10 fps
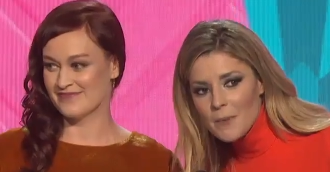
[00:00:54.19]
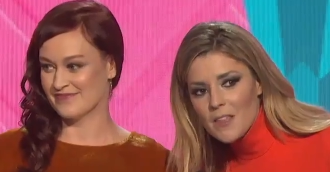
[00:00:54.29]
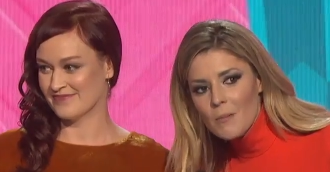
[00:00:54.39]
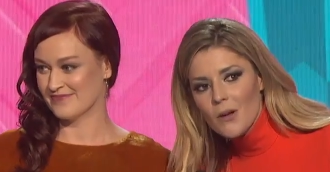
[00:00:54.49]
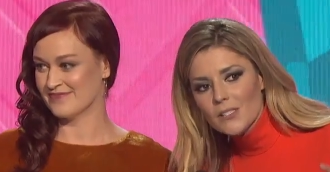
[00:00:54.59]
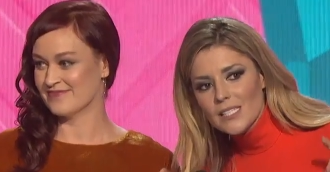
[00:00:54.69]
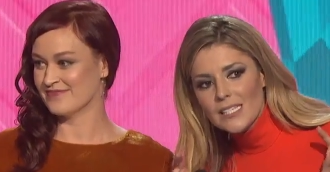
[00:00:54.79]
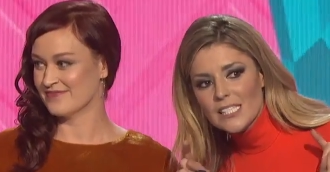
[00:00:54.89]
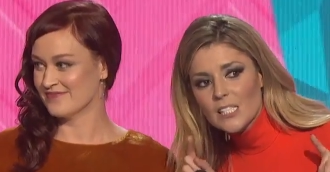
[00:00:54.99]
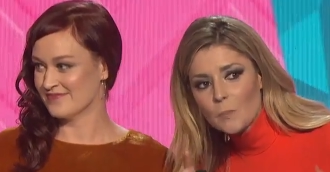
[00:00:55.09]
Speaker 1: of the most
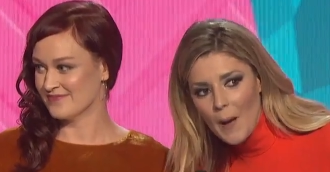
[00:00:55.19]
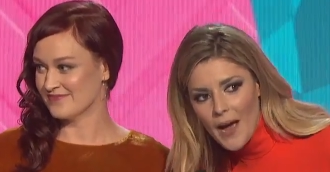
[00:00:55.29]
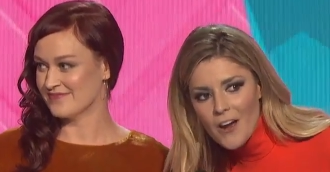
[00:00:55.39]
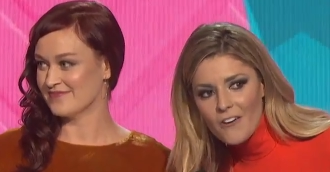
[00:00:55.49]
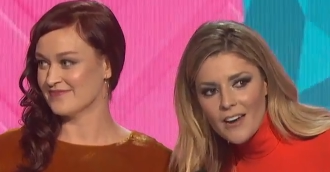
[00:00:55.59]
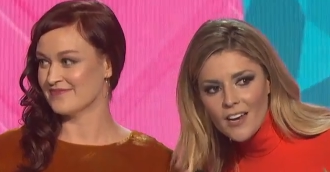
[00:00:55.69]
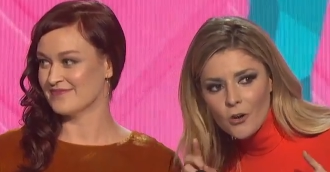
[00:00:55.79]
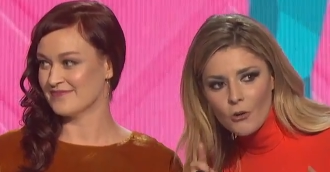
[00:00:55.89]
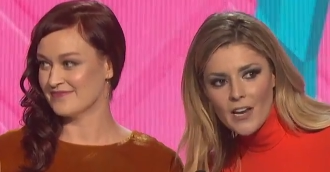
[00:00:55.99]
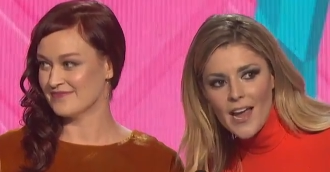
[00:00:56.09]
inspiring
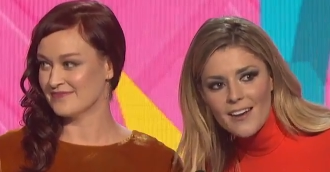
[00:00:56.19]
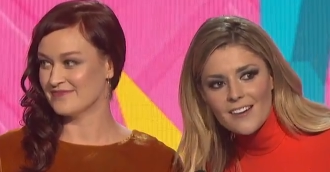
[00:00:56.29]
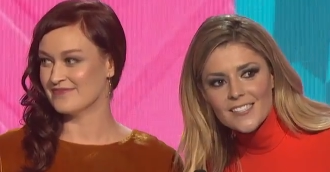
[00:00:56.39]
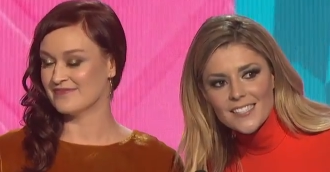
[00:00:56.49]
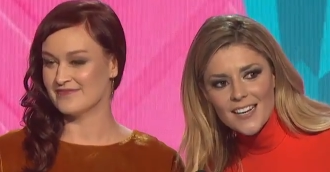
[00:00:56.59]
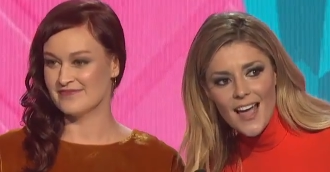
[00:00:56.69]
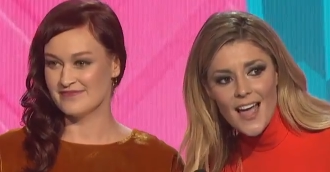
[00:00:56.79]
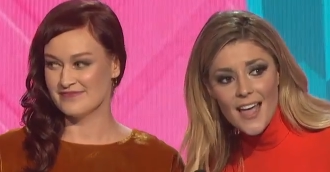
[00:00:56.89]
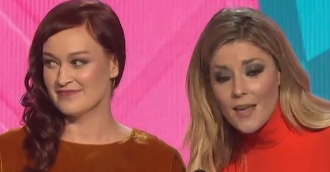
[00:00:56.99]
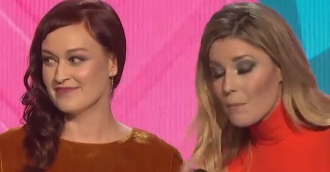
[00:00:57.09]
creators that
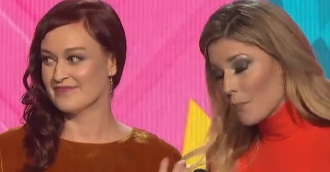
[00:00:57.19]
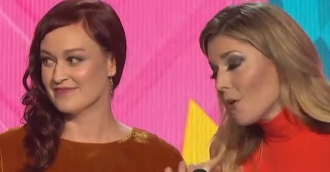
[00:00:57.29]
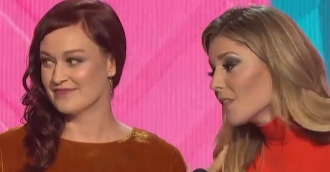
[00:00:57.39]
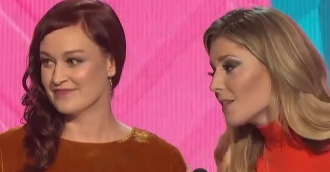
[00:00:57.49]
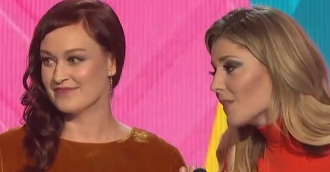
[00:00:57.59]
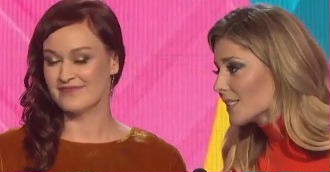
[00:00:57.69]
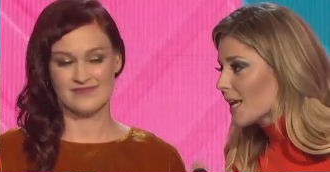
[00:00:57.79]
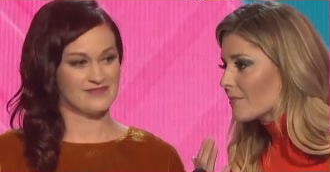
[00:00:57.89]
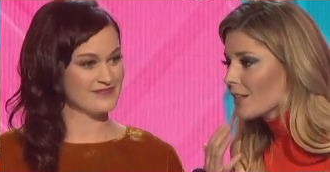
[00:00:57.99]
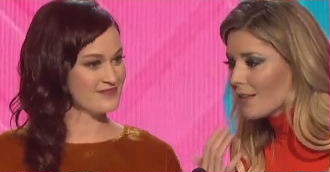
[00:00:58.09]
I, both of us, have
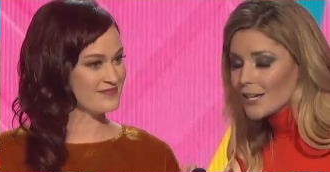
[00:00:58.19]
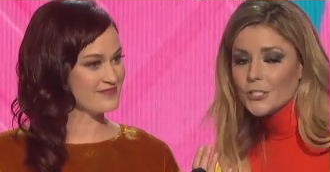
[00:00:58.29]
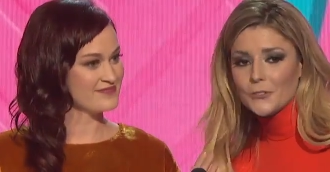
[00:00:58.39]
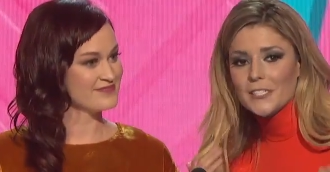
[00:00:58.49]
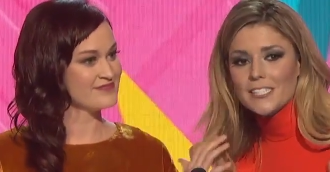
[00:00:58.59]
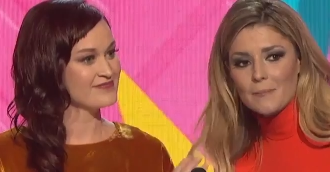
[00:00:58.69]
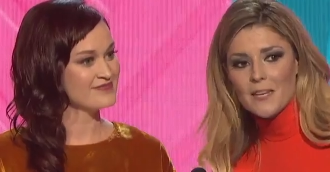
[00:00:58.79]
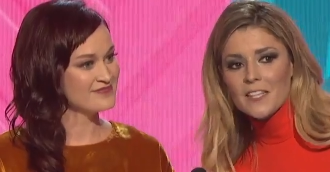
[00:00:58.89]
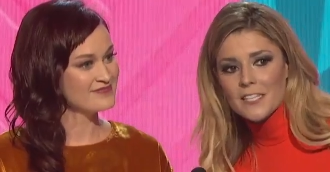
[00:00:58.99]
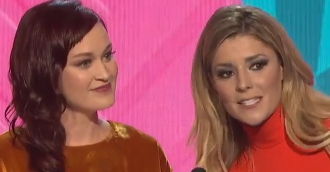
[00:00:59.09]
the luxury to be in
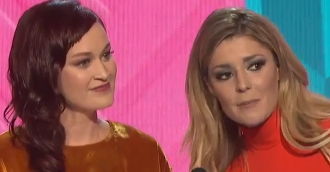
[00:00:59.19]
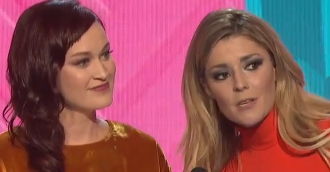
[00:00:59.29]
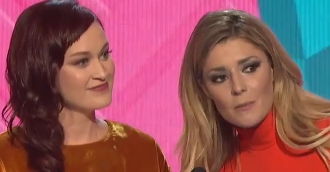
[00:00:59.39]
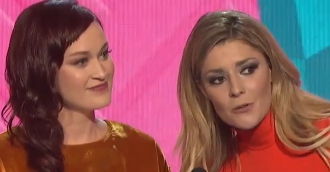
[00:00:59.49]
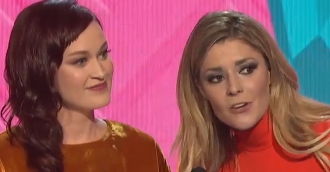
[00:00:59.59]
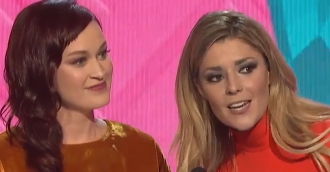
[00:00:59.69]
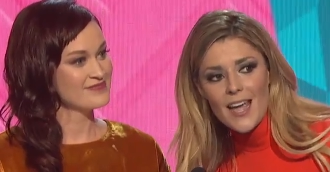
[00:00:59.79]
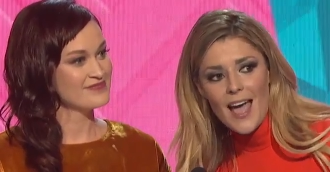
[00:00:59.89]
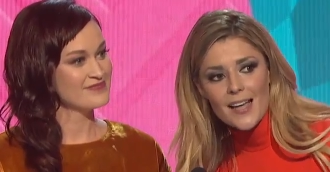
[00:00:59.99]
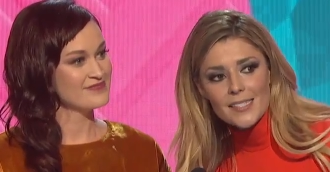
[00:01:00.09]
the same community
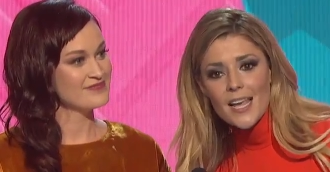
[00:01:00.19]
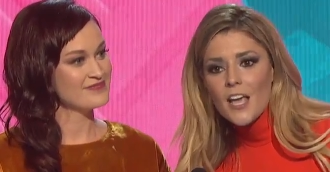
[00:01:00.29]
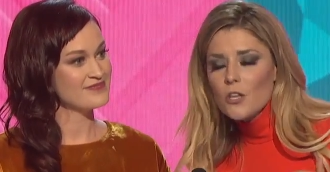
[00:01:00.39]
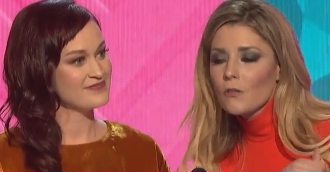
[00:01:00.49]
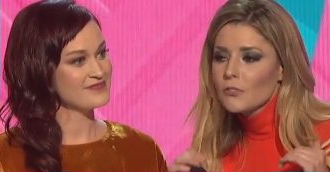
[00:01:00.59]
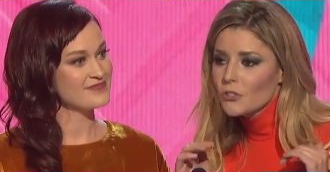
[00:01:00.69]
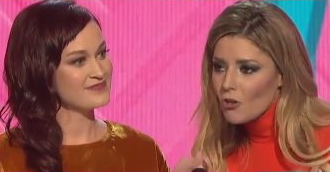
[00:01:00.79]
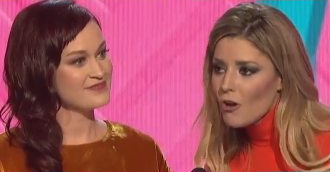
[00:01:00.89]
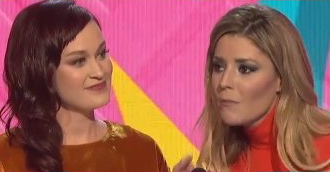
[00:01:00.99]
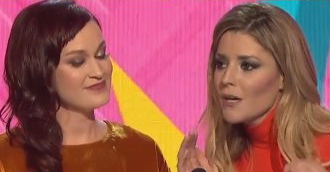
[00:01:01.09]
as. You have
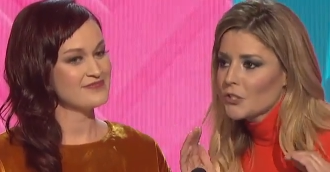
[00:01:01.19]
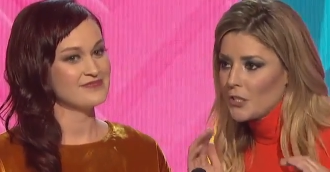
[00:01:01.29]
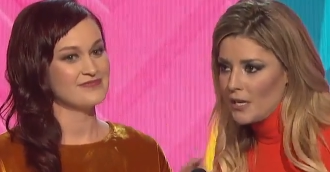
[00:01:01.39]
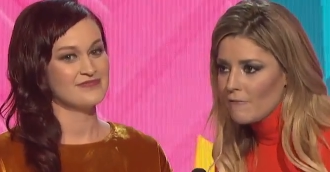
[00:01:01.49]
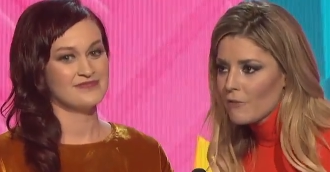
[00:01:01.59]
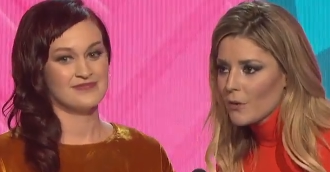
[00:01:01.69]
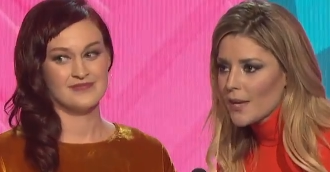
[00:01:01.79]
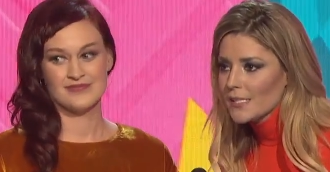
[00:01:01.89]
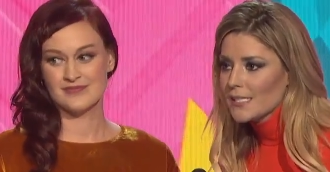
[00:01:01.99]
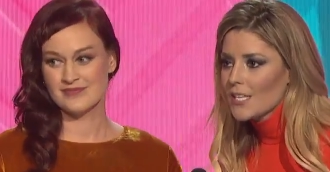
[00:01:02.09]
so much influence.
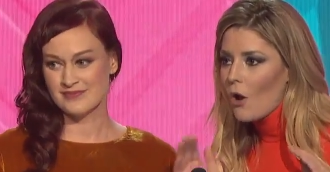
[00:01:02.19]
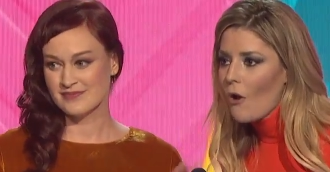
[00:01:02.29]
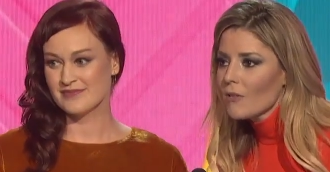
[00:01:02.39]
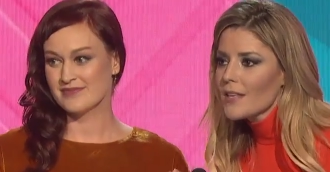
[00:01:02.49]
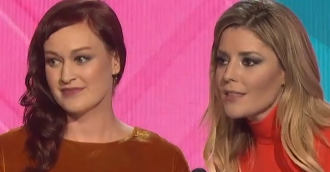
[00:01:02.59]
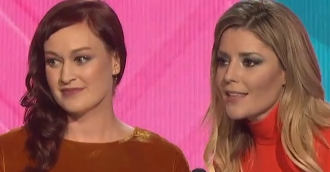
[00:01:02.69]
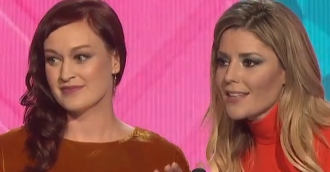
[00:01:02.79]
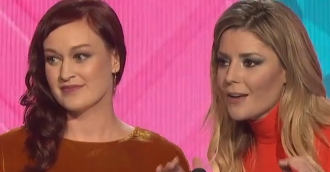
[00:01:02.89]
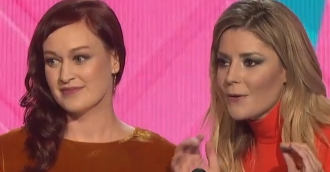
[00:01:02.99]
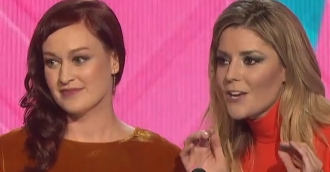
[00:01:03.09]
The only thing that
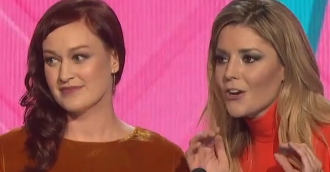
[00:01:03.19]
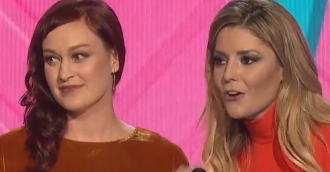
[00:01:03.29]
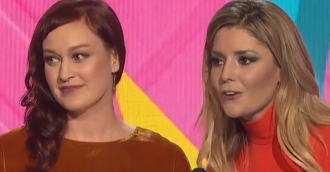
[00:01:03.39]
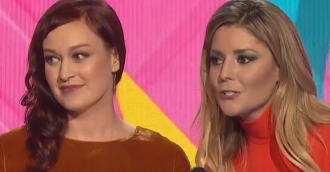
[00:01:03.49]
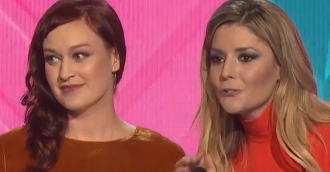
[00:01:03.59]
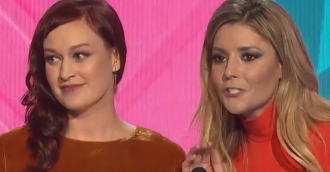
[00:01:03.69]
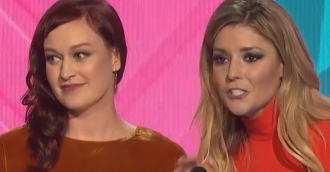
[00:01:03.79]
we encourage you to